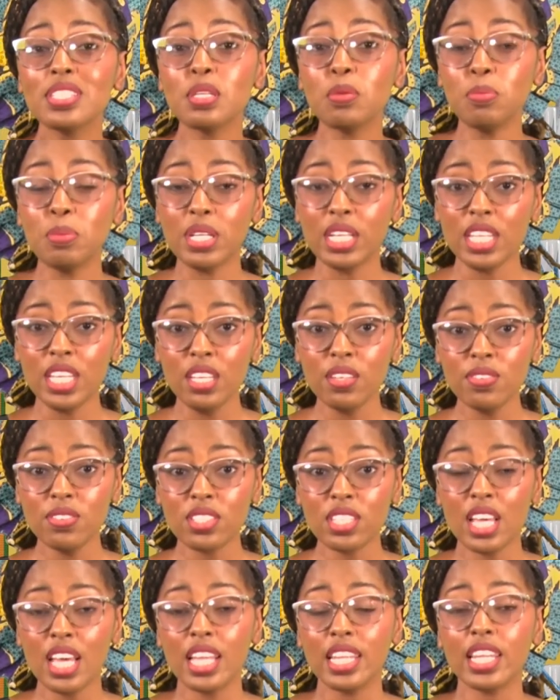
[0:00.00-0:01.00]
and beliefs
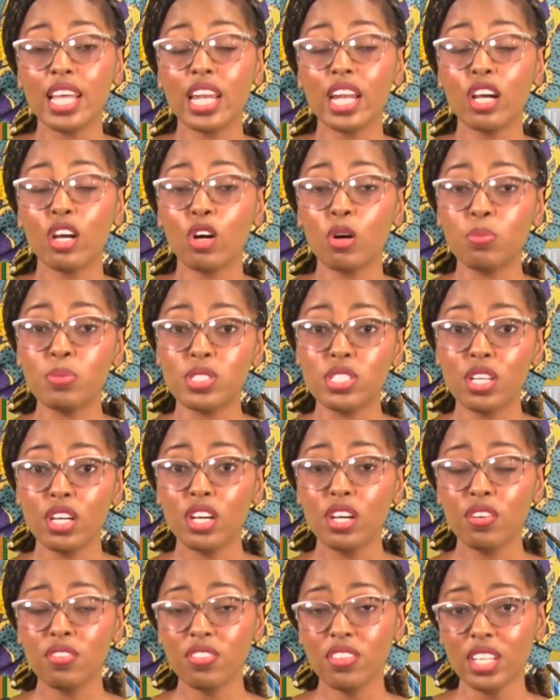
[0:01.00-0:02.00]
that are
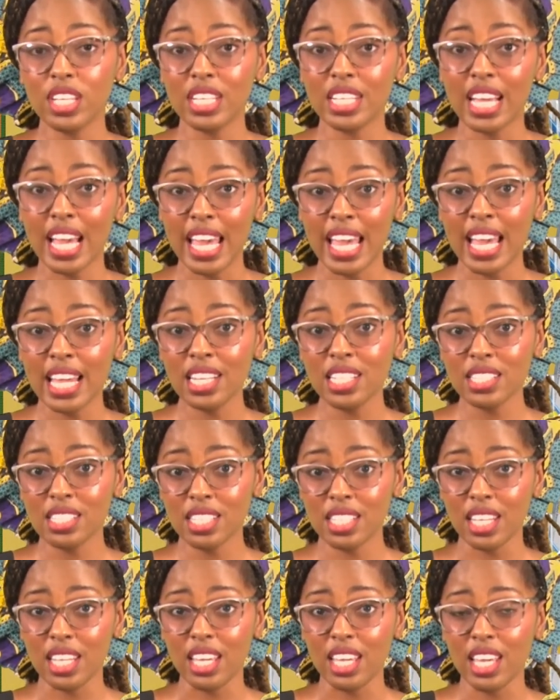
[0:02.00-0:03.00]
observed in Guyana
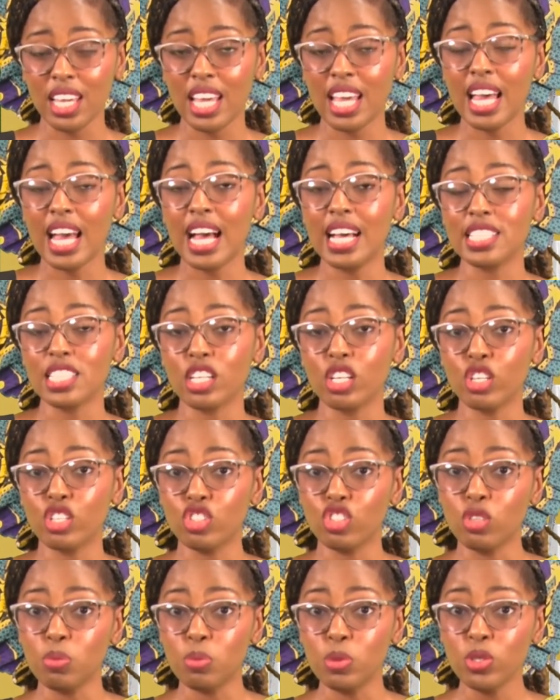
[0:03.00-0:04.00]
today as a
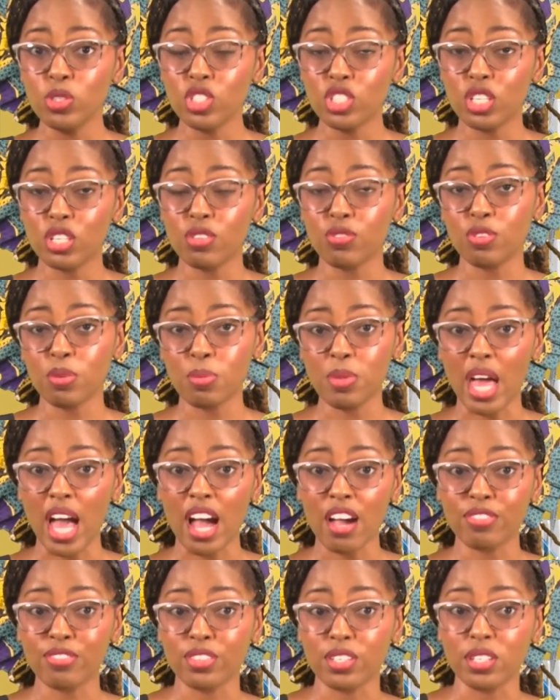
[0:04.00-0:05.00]
contribution from the
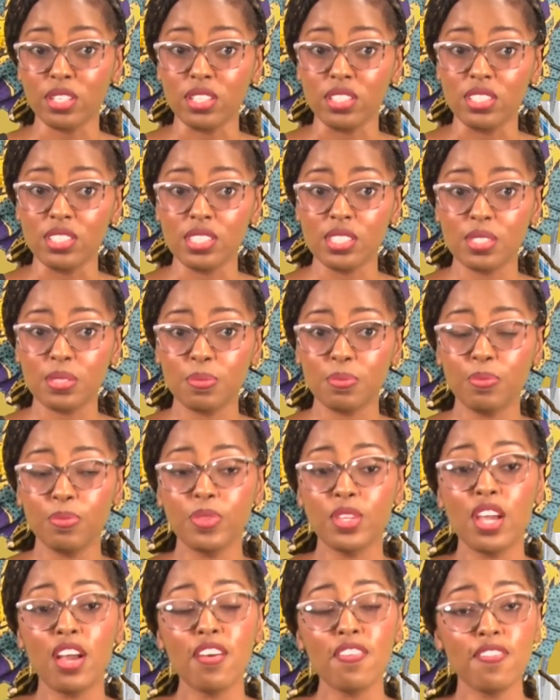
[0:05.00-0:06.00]
Africans.
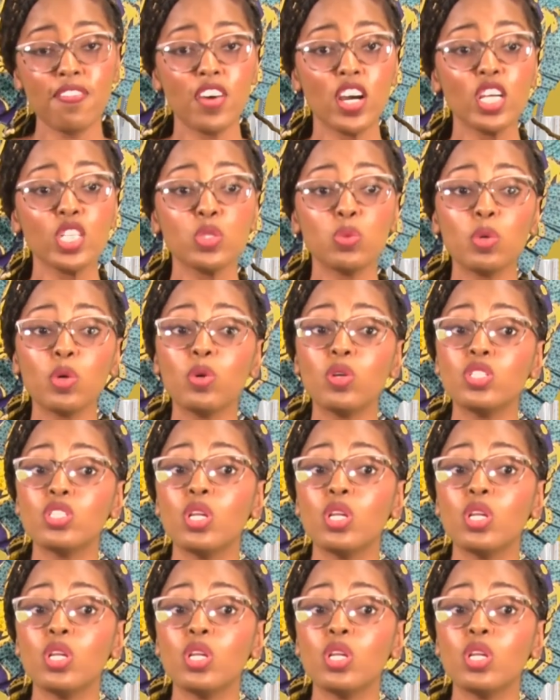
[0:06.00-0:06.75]
First, we're going to